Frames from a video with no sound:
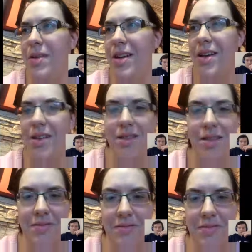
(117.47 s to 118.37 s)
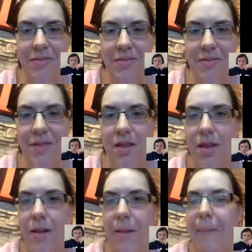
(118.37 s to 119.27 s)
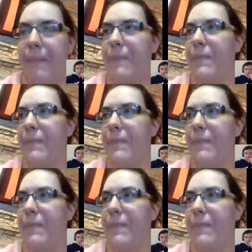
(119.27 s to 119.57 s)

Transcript: compute the other two.